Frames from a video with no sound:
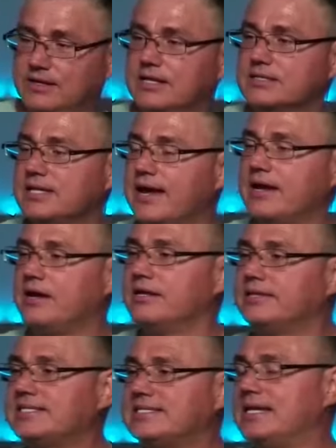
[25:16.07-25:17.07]
it's
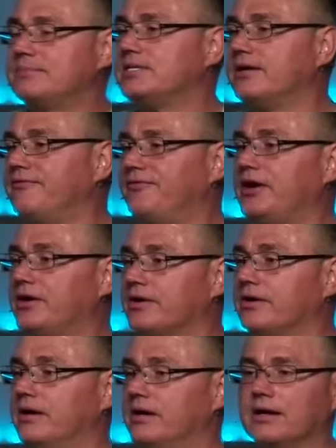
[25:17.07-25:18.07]
like, that seems
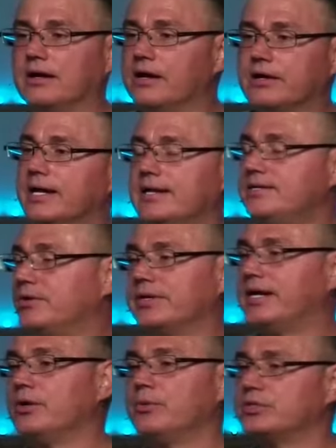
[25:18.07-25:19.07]
unfair. God don't
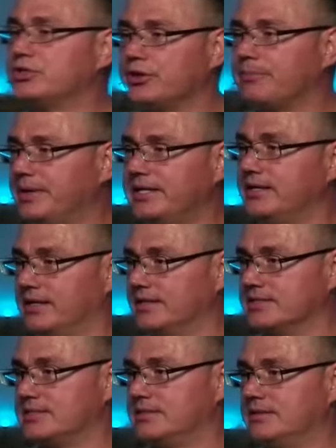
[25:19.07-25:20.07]
care what your opinion
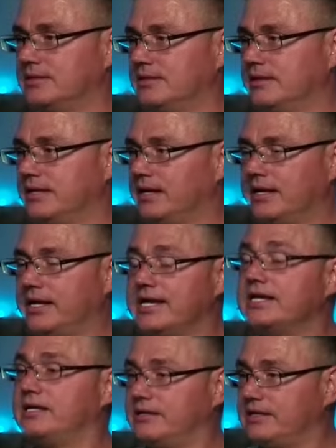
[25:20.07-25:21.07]
is.
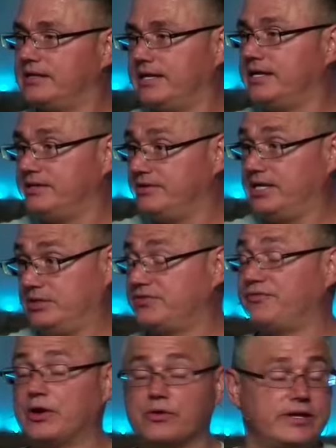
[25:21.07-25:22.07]
He, he, it's
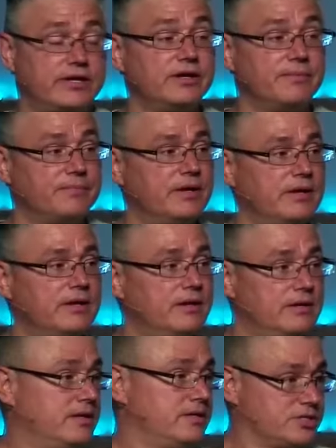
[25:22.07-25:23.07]
fair to him.
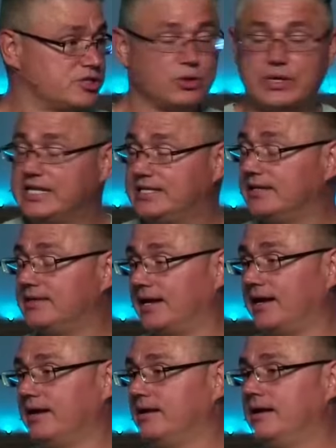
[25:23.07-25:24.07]
So he did
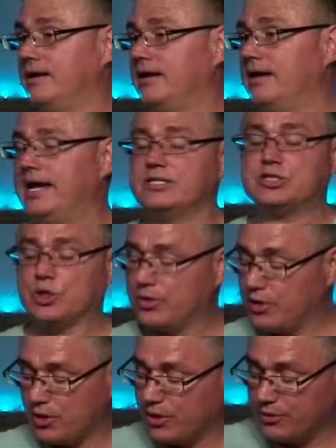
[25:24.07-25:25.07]
that. And so
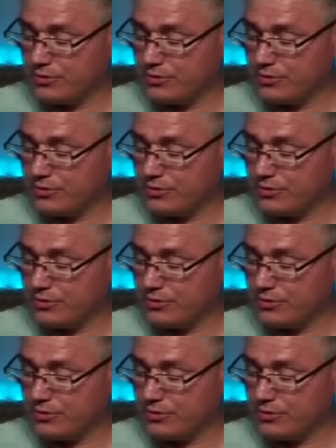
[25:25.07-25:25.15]
there are other